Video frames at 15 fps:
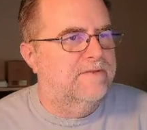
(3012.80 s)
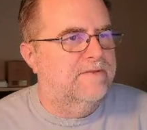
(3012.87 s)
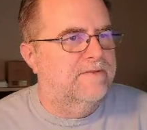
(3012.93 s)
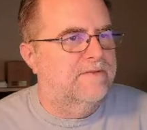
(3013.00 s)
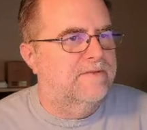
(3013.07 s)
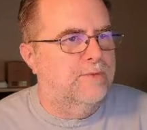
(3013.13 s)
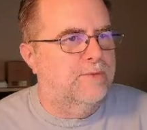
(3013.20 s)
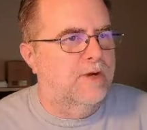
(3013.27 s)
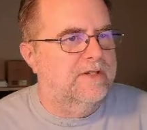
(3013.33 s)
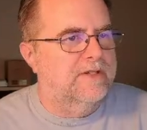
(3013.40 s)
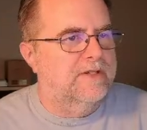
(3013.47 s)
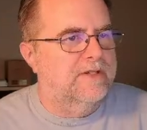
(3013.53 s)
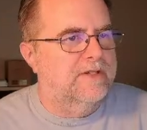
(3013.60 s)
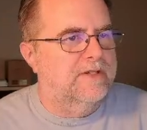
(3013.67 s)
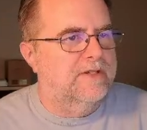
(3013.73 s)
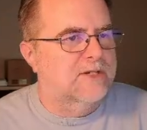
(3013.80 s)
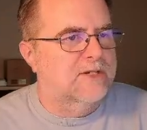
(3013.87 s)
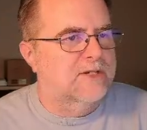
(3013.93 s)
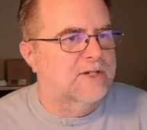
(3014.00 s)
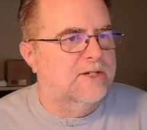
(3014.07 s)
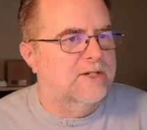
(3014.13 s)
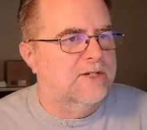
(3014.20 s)
And for some vehicles
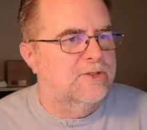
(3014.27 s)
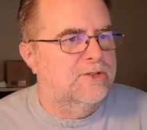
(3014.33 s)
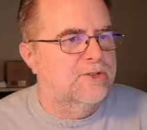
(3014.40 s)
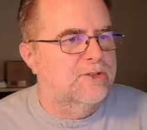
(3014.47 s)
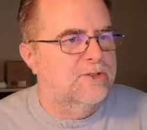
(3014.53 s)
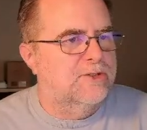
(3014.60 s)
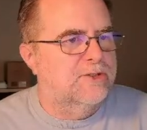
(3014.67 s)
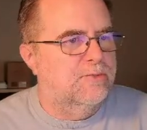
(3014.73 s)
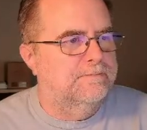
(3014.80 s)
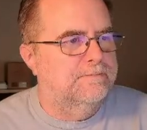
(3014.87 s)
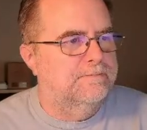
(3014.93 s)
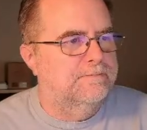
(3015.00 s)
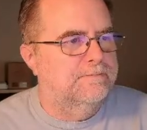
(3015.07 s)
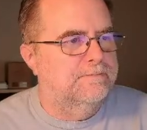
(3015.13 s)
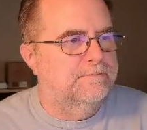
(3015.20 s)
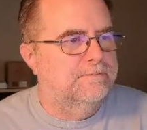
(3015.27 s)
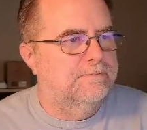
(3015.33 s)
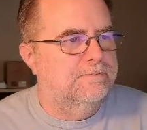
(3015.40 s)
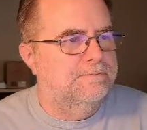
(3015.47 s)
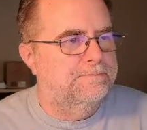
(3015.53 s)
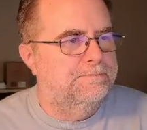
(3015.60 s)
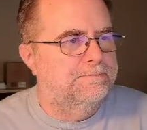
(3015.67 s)
it does. But I think
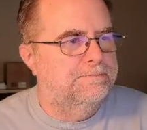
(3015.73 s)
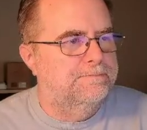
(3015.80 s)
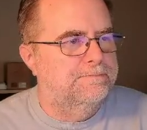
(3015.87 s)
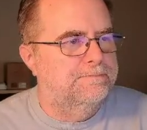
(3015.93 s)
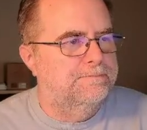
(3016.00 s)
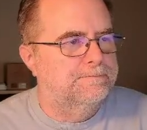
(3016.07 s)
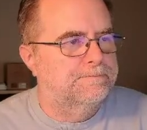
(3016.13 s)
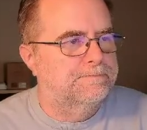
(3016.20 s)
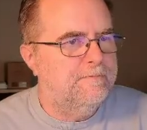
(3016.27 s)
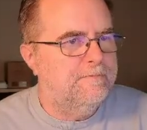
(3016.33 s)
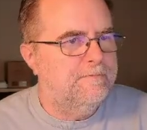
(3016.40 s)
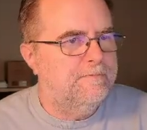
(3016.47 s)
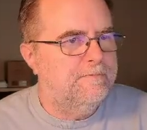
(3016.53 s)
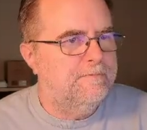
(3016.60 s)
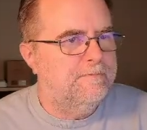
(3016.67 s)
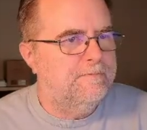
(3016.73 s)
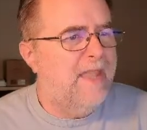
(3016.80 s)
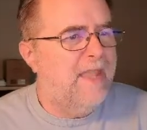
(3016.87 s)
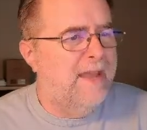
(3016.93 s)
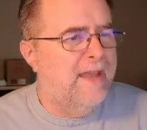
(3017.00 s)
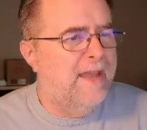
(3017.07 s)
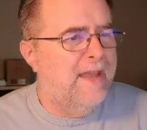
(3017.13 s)
the one that I was trying it with
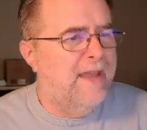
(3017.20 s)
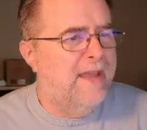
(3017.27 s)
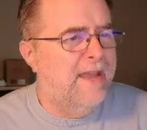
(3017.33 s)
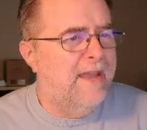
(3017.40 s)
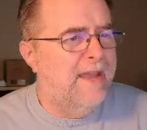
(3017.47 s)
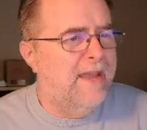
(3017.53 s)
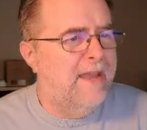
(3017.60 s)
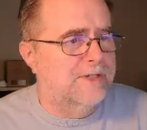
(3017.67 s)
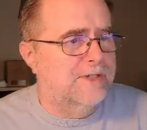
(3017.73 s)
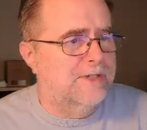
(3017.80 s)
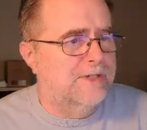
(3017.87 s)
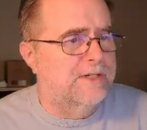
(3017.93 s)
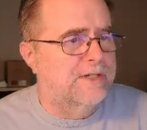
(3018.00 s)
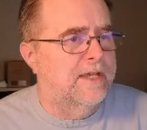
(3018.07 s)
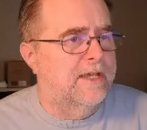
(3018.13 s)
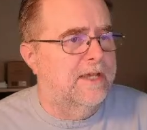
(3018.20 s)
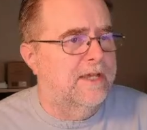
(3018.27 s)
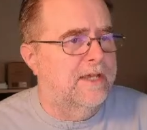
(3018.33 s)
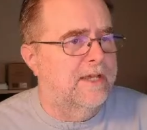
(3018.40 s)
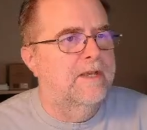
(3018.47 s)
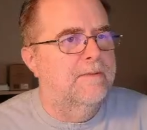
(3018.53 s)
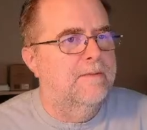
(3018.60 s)
was like was a
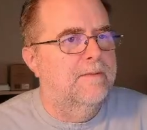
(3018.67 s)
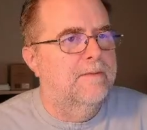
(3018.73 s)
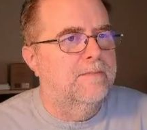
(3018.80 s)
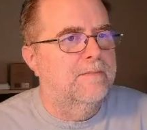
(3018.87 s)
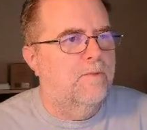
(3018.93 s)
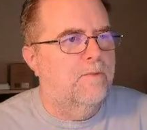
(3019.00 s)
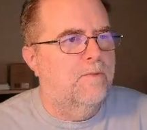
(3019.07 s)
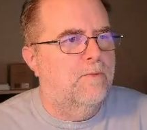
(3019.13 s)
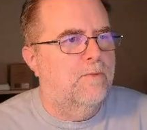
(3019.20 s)
mod vehicle,